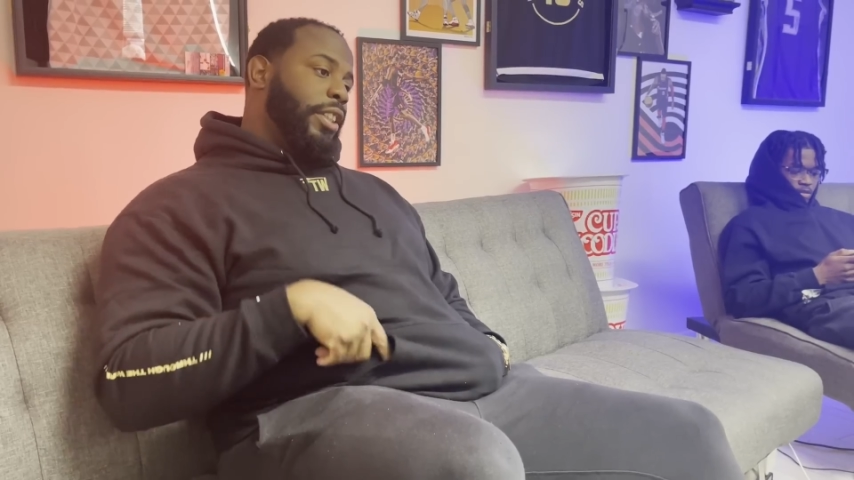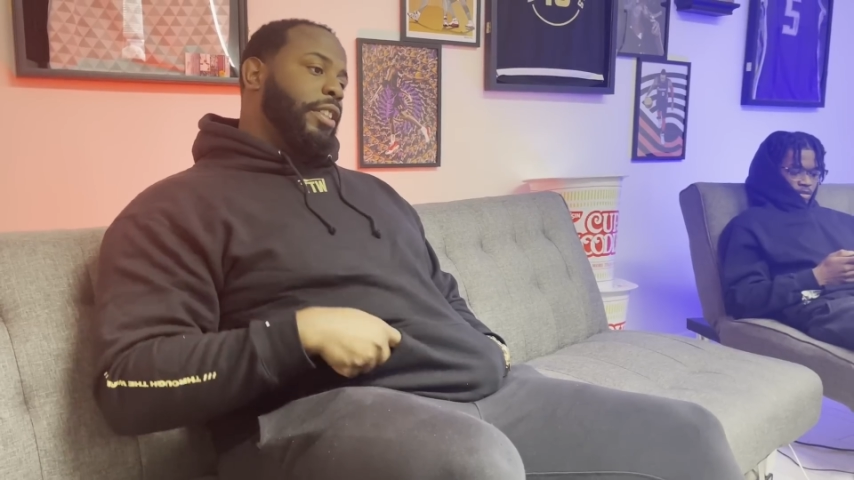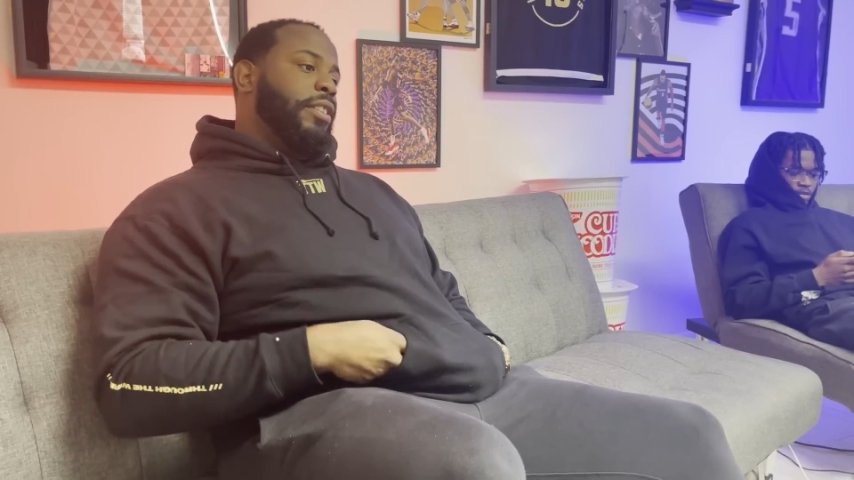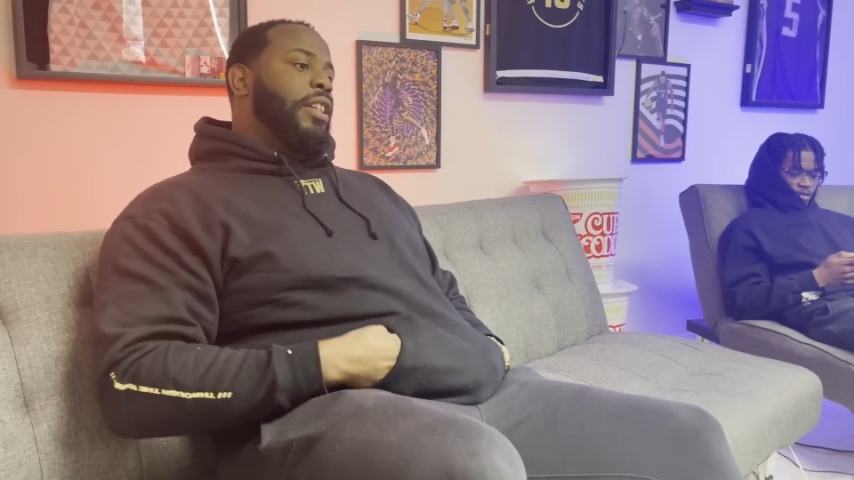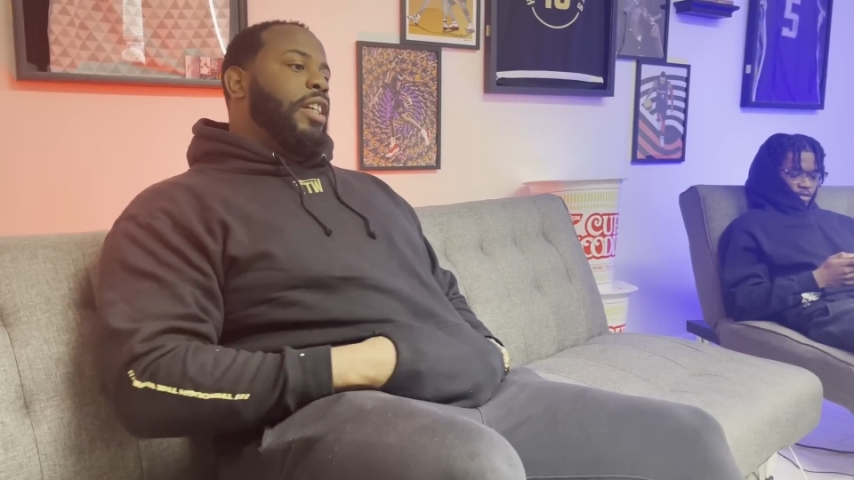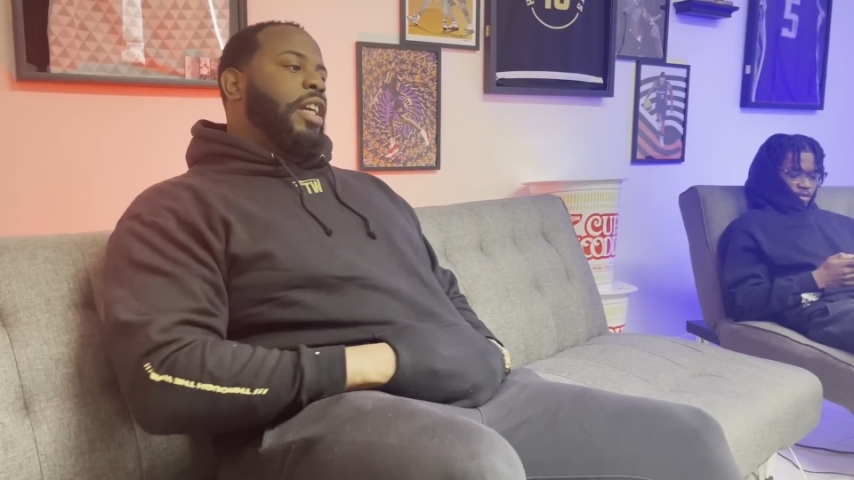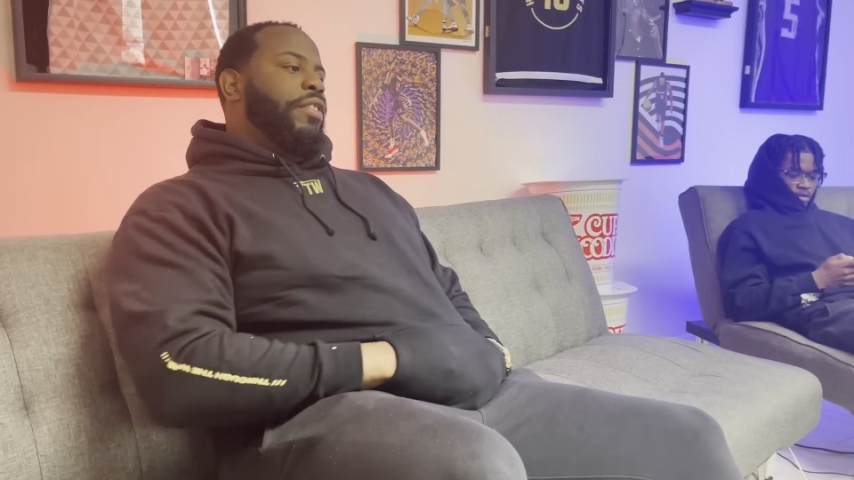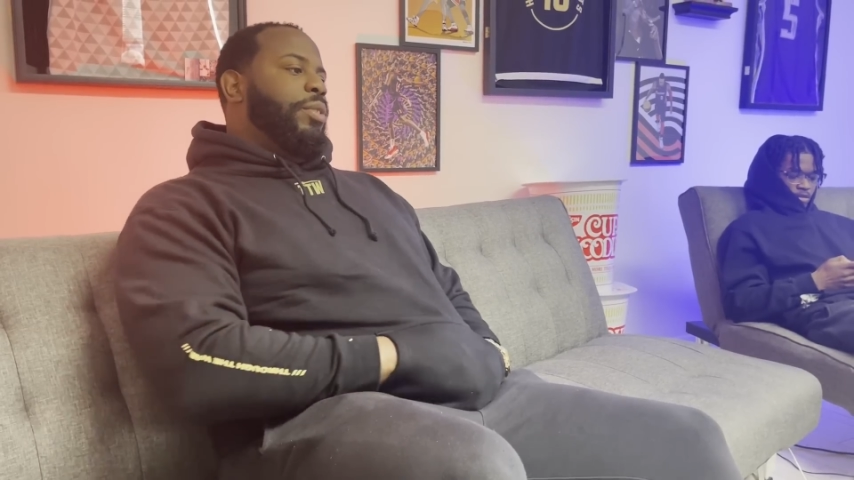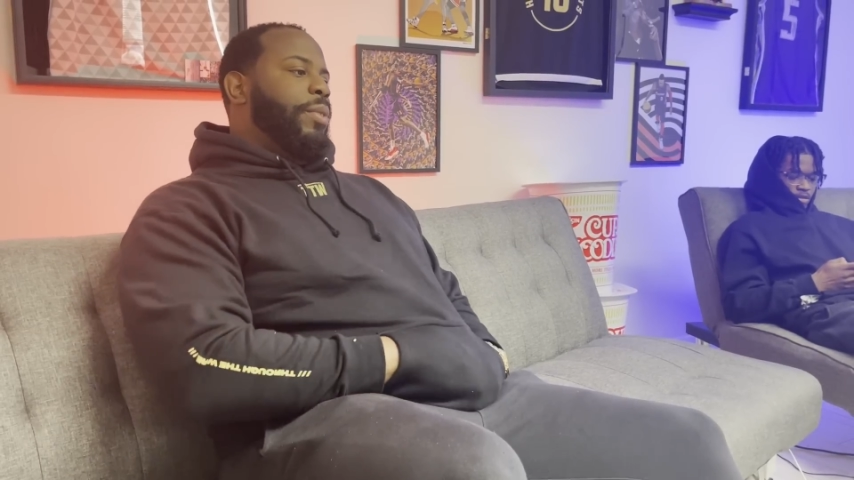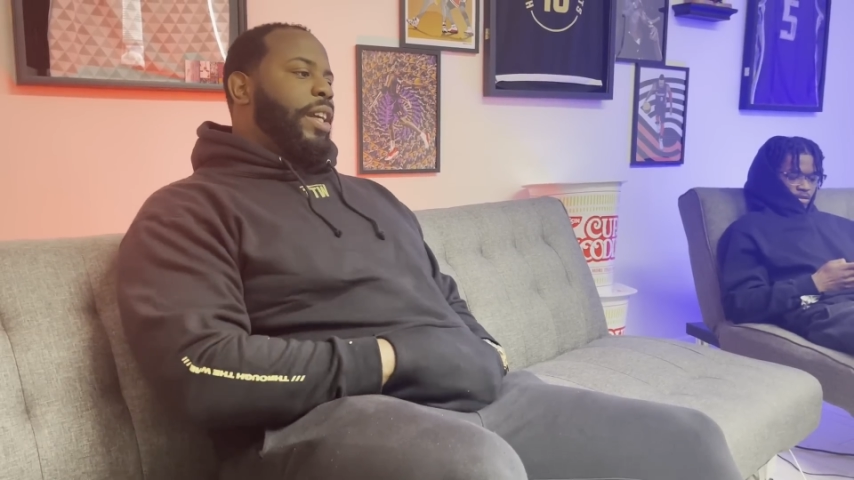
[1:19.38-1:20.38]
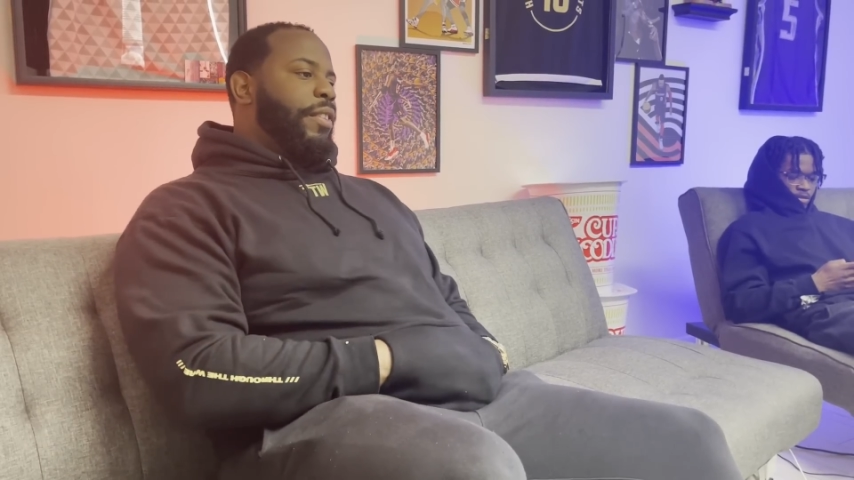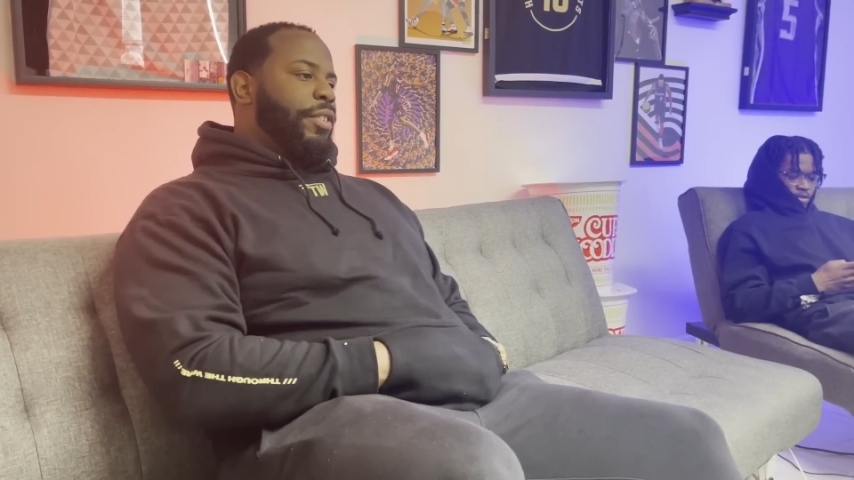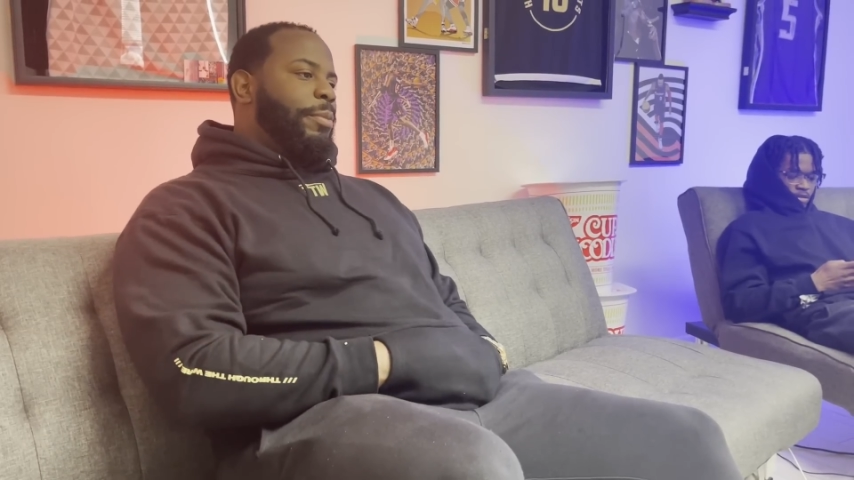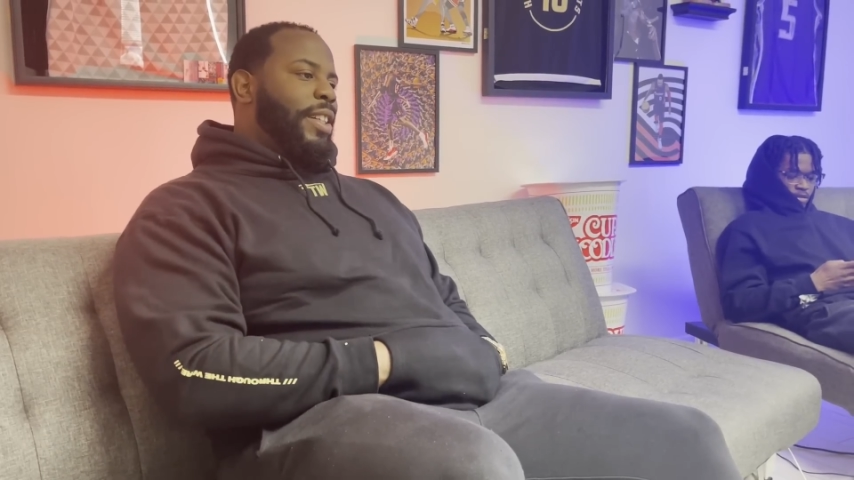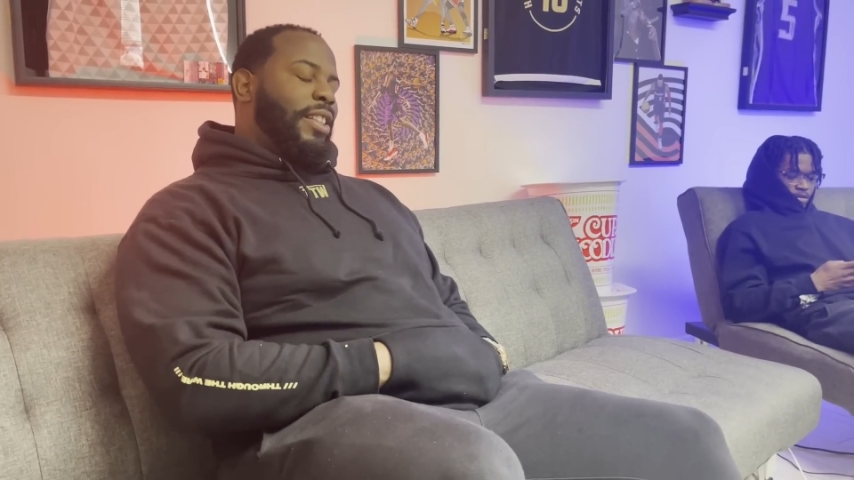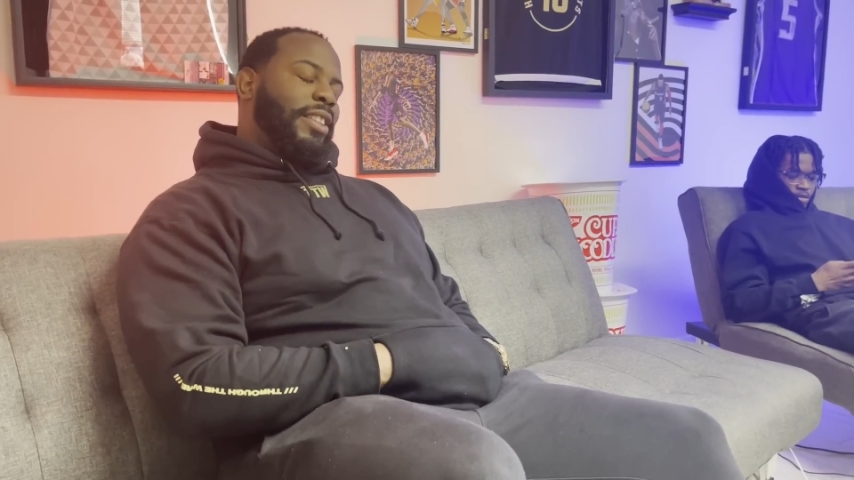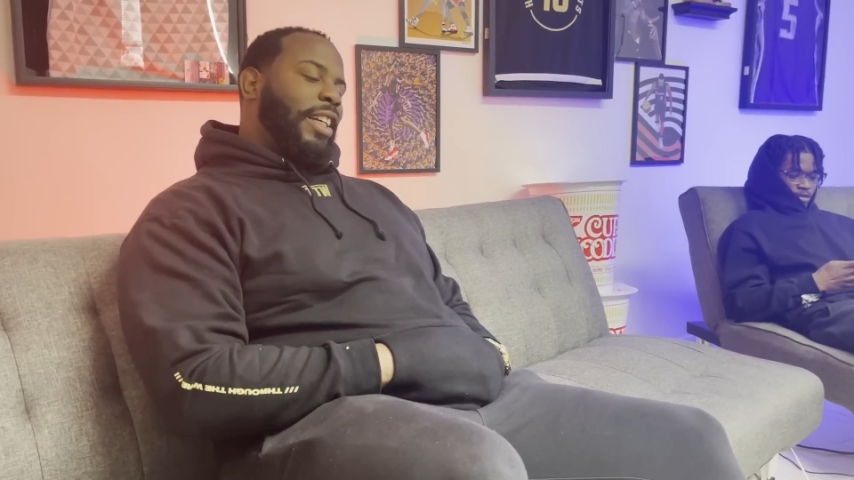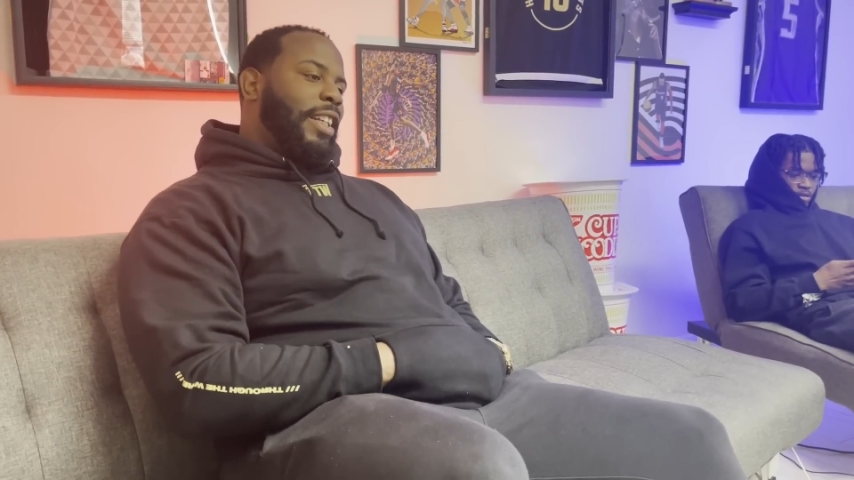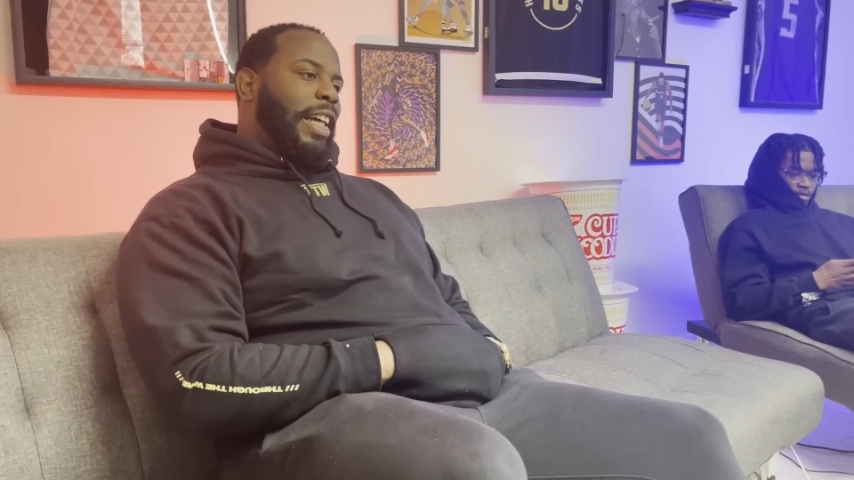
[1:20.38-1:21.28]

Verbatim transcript: yeah. If you wait a few minutes, I,